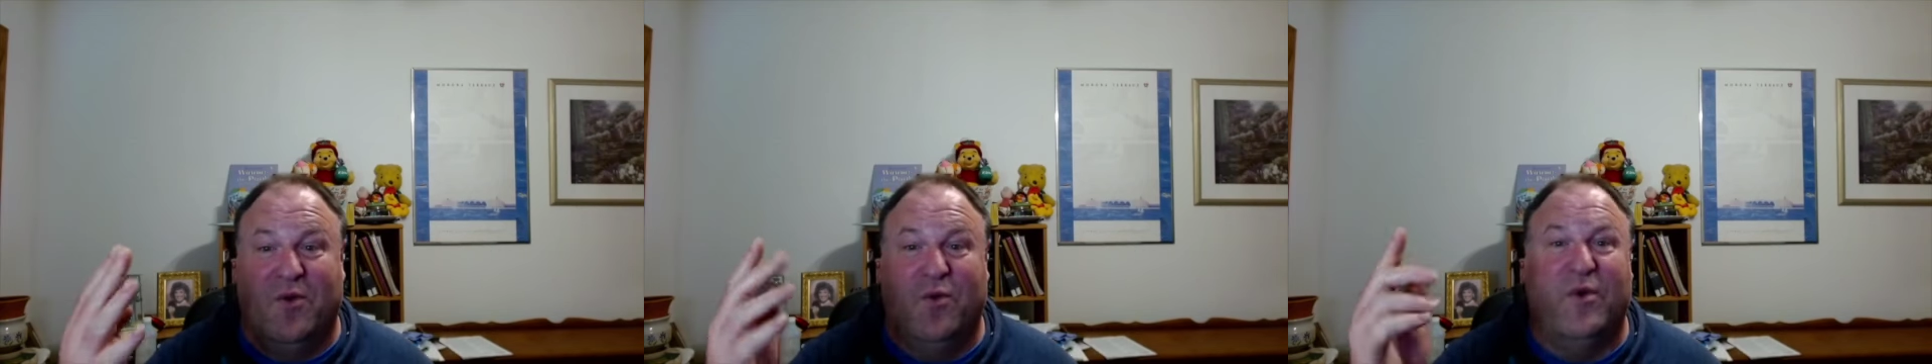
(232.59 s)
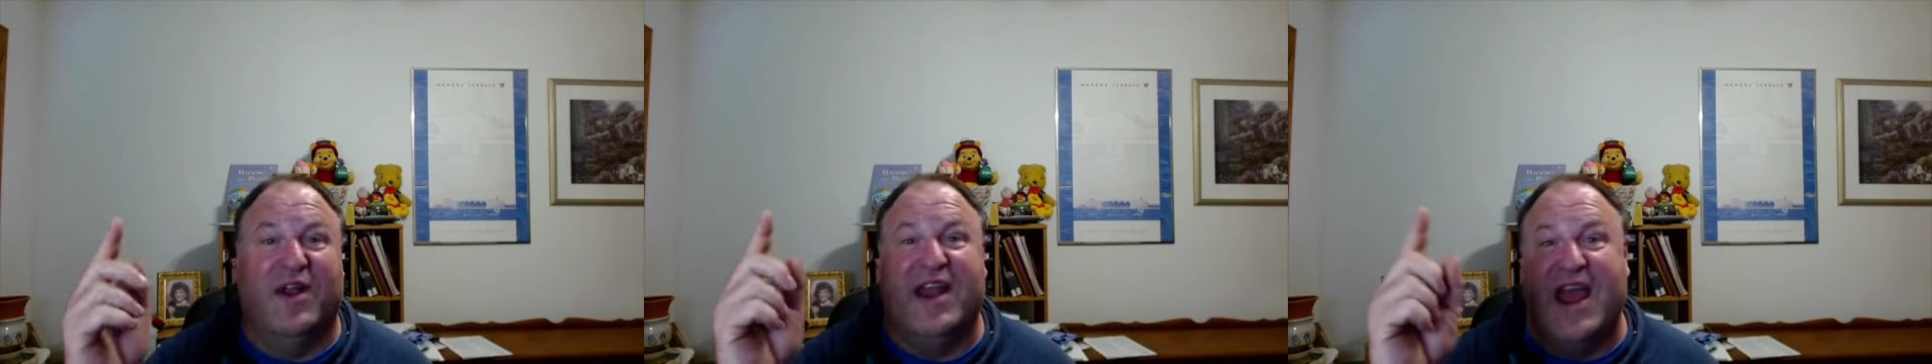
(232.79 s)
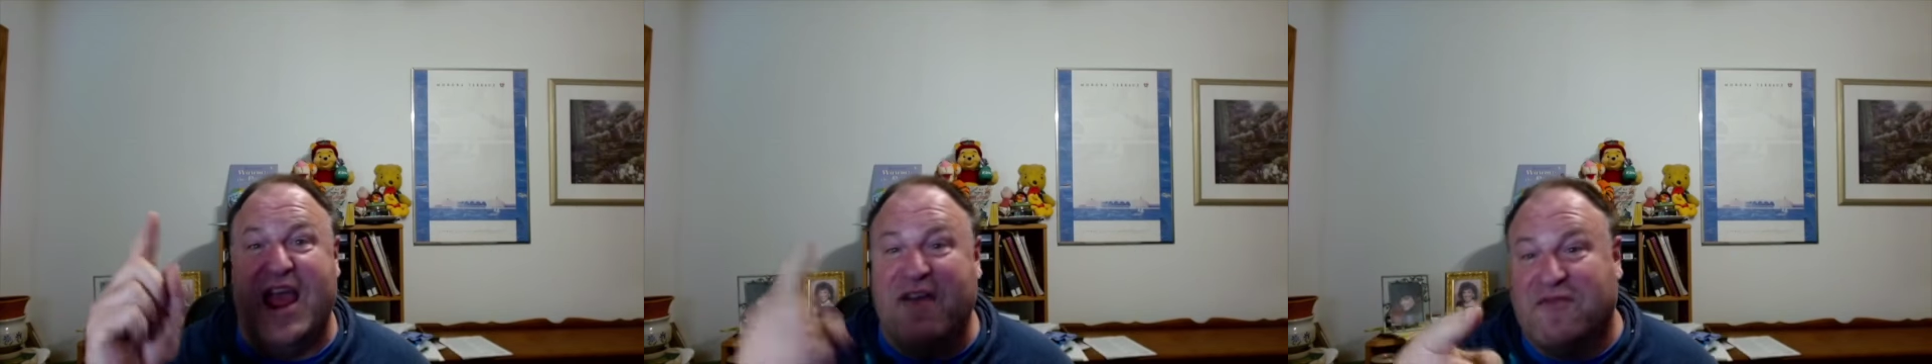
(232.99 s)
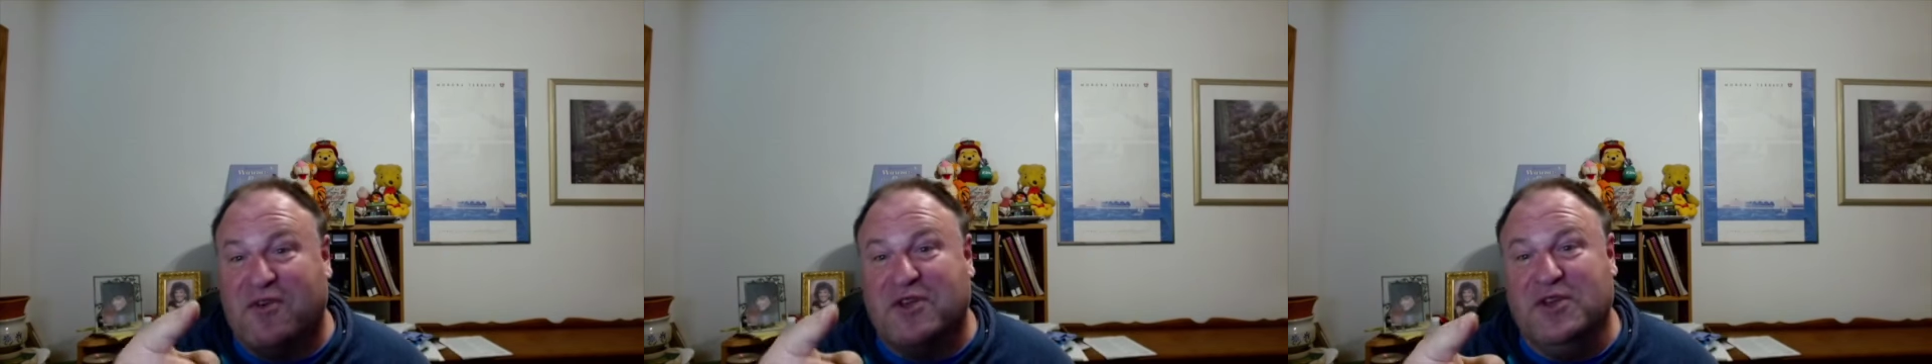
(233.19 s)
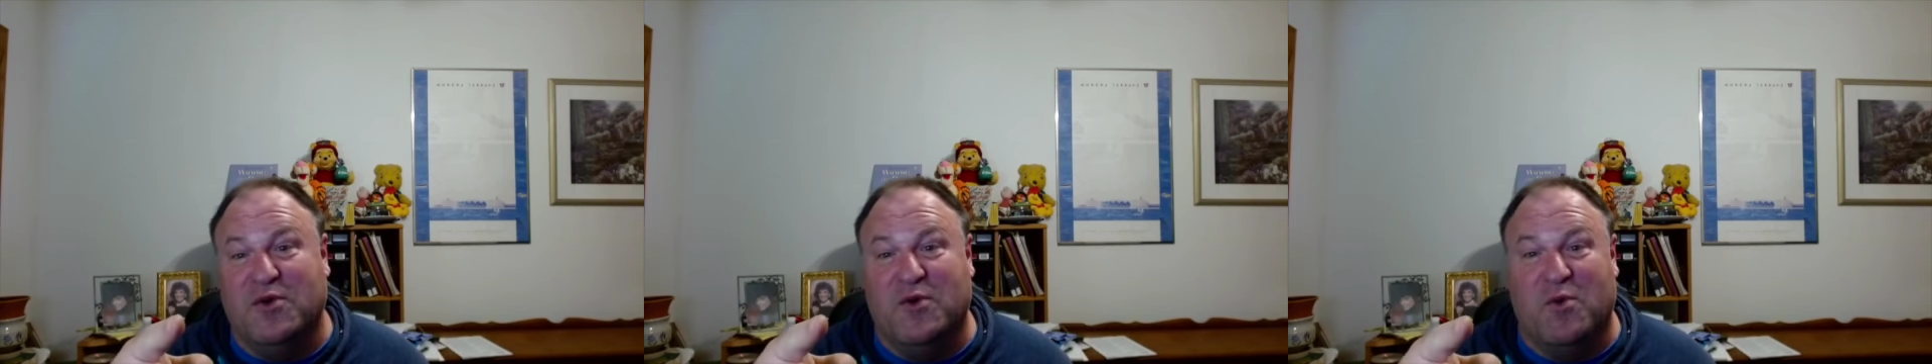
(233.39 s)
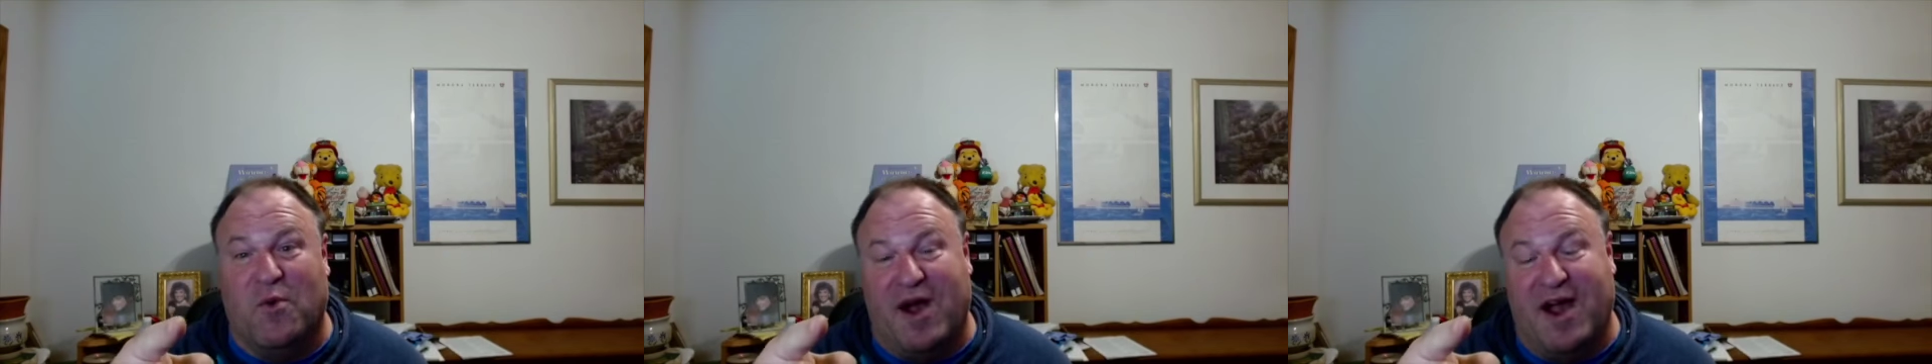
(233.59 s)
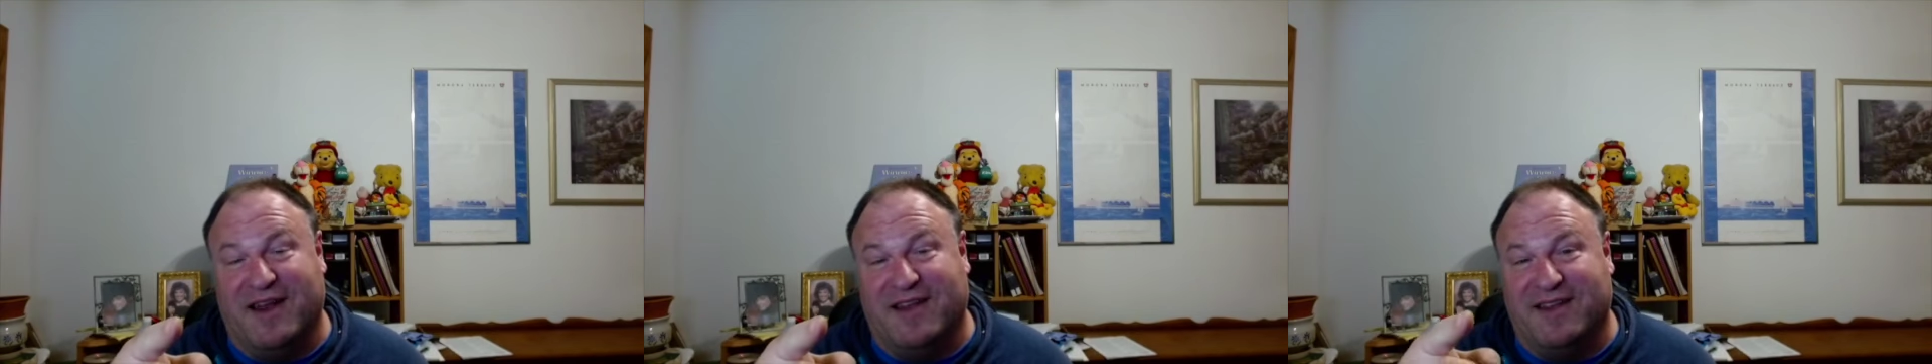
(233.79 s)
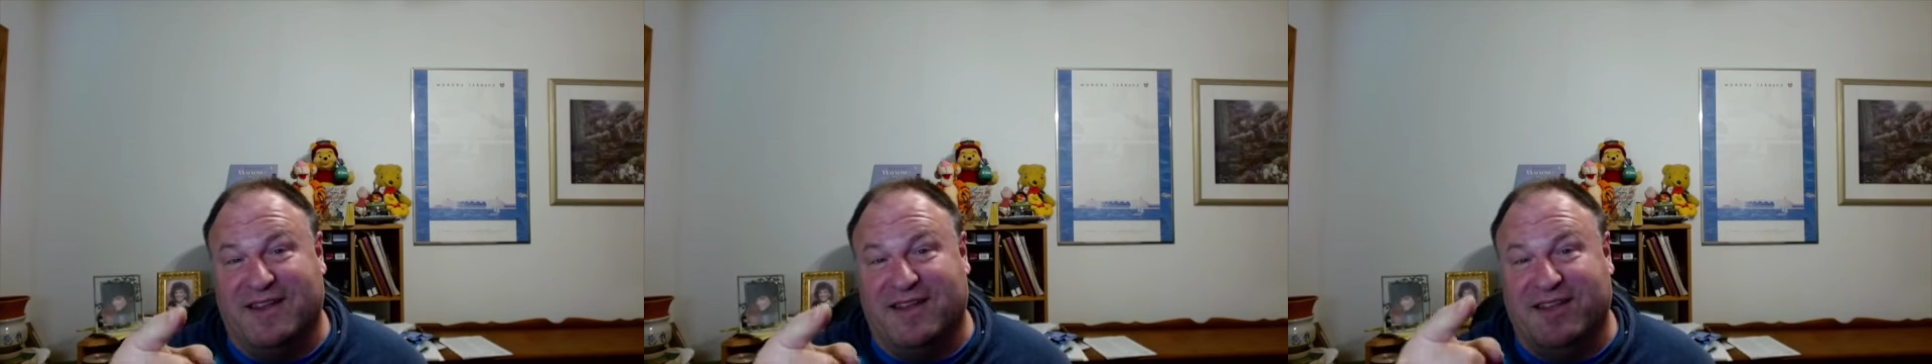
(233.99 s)
whenever you
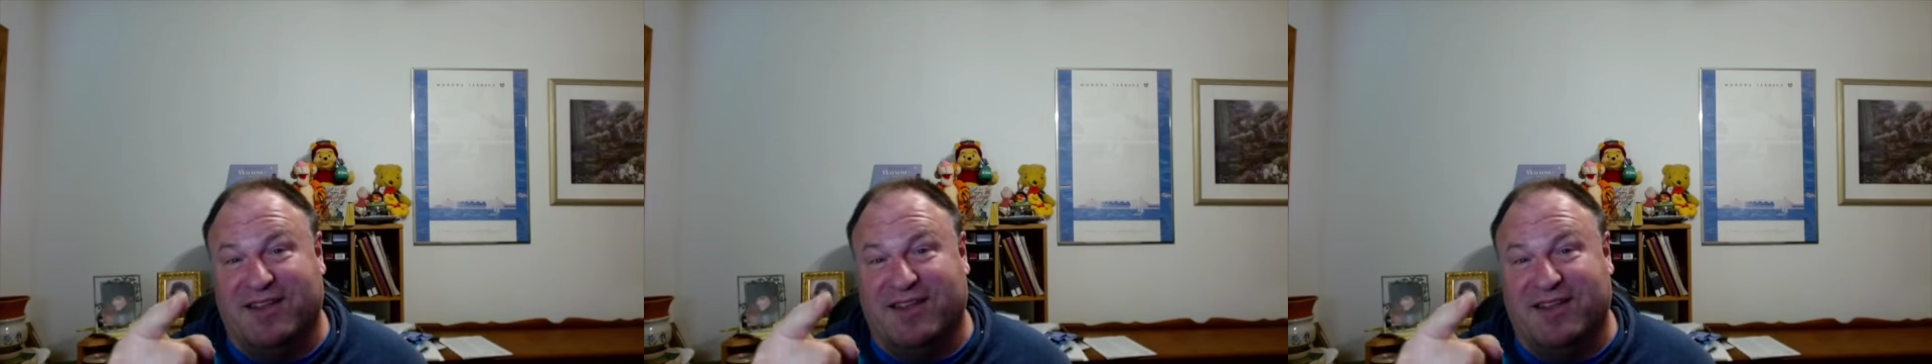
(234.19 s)
want.